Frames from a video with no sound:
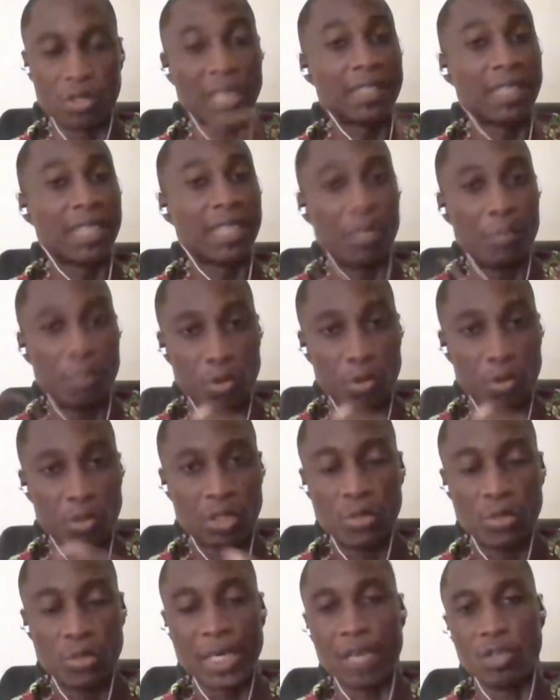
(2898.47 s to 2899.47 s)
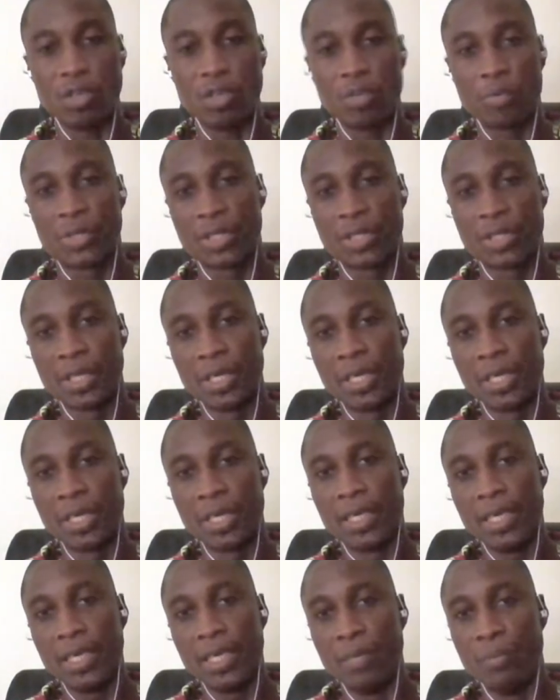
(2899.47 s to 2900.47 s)
So that's the approach we adopt
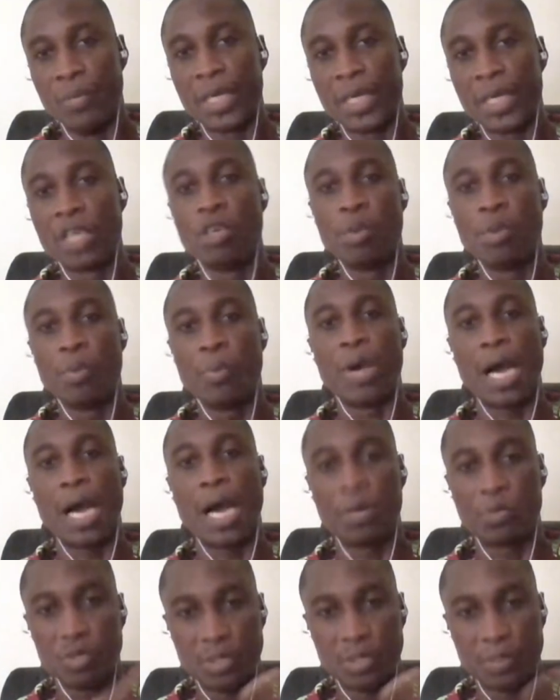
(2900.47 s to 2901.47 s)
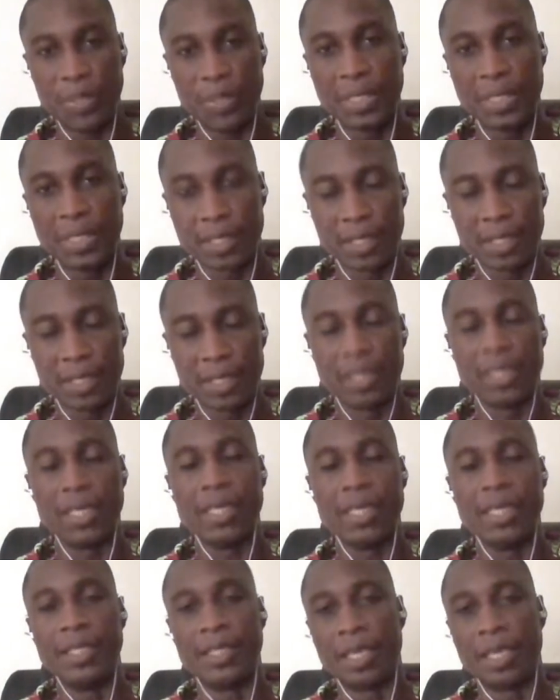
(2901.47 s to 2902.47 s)
in bringing young people up to speed
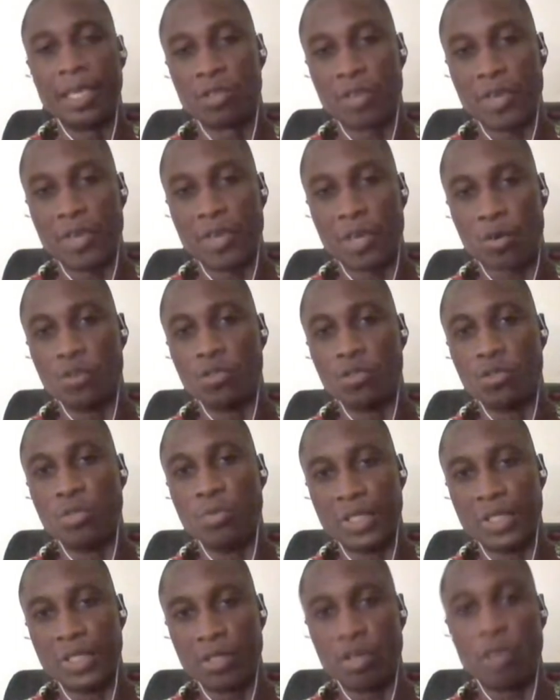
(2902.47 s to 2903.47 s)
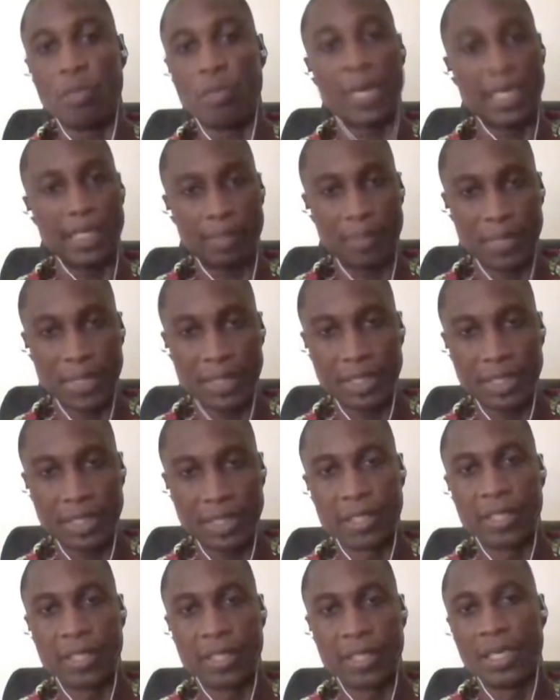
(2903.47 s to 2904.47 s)
in terms of their contributing or
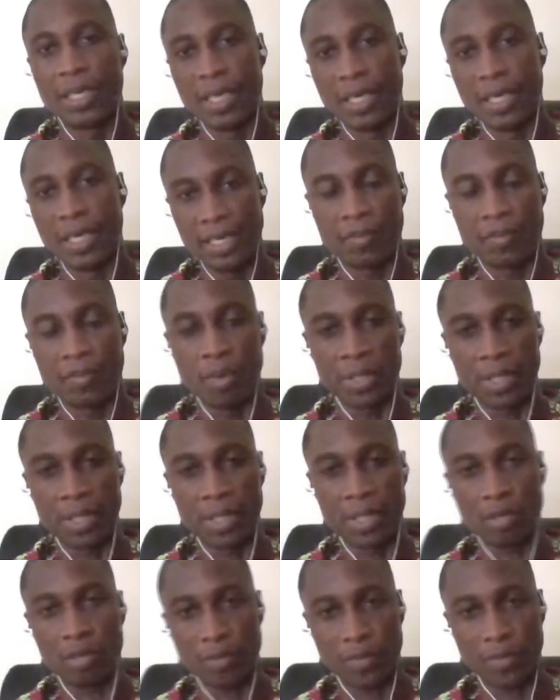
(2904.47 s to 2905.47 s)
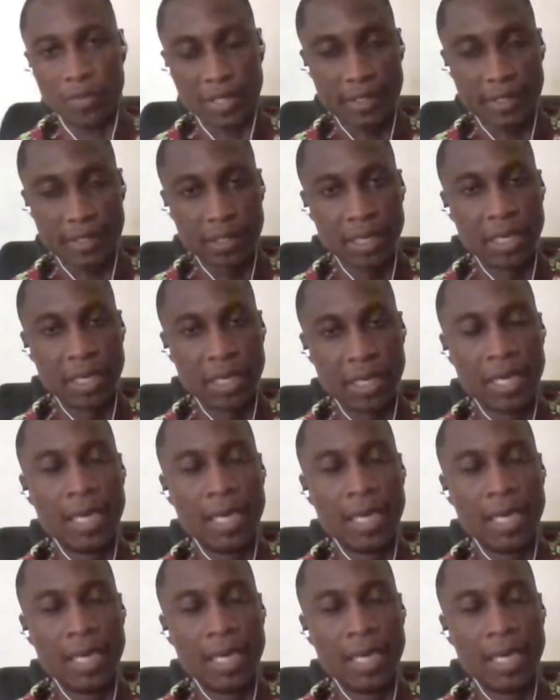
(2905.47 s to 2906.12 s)
participation in environmental governance.